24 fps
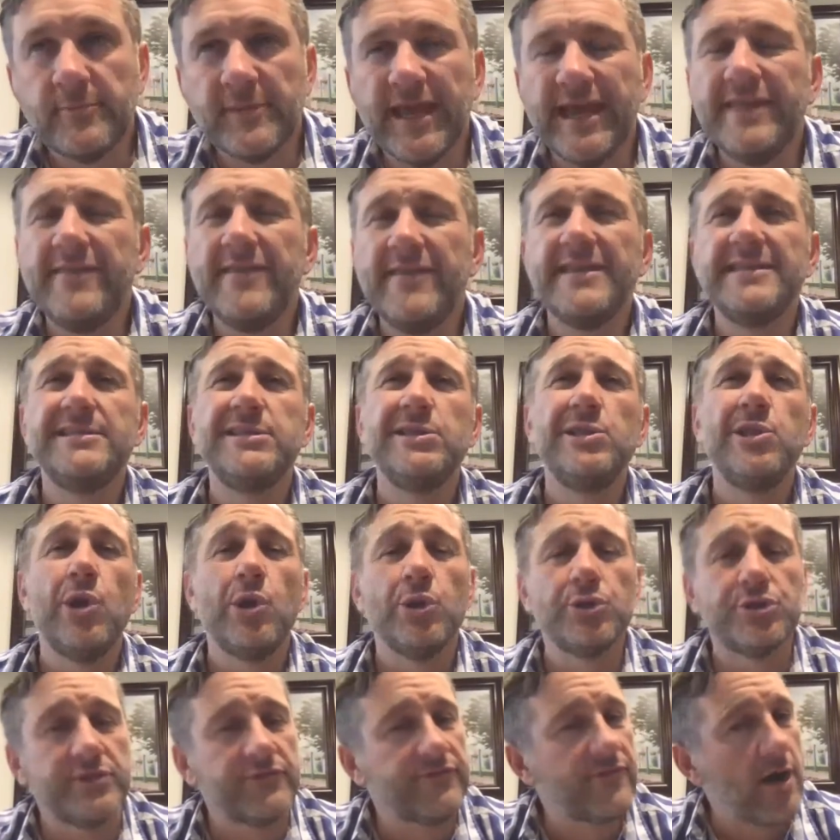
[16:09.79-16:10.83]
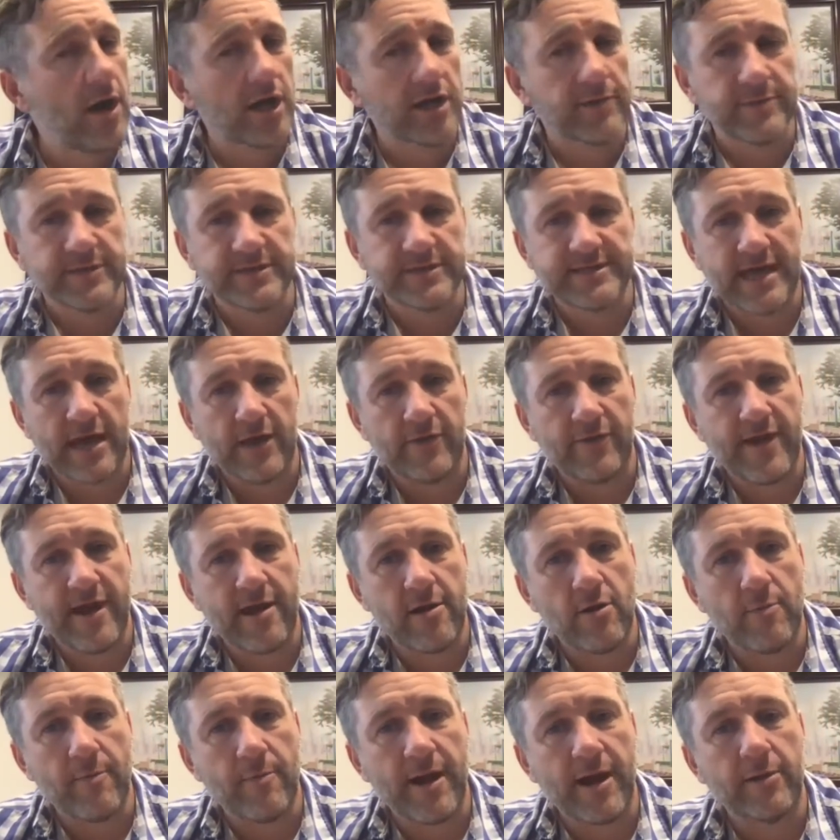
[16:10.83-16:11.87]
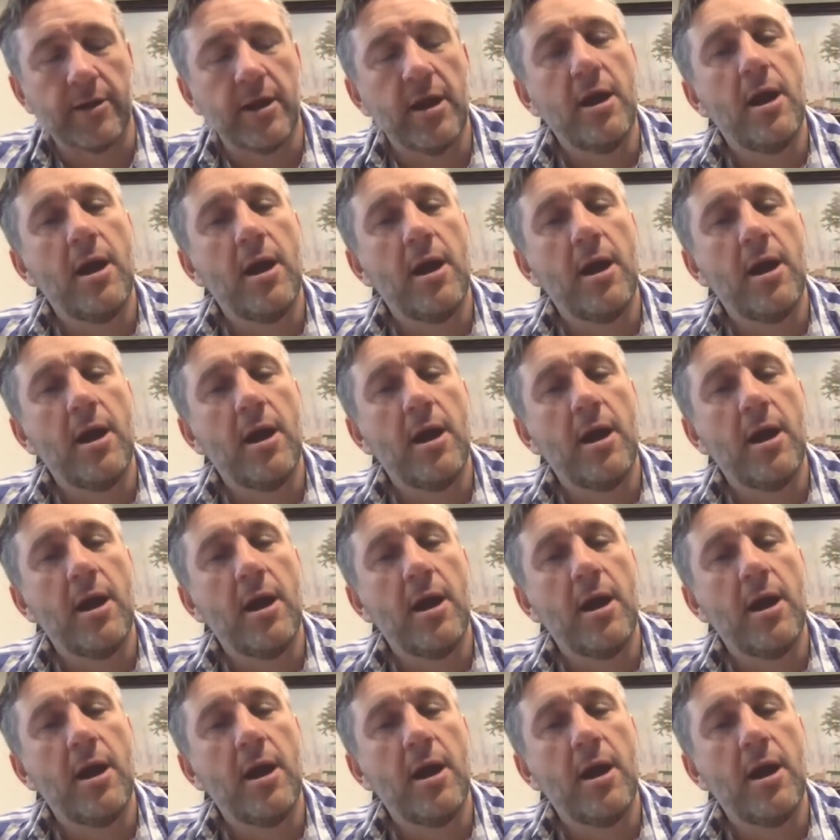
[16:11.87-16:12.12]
And there's lots of arguments out there about,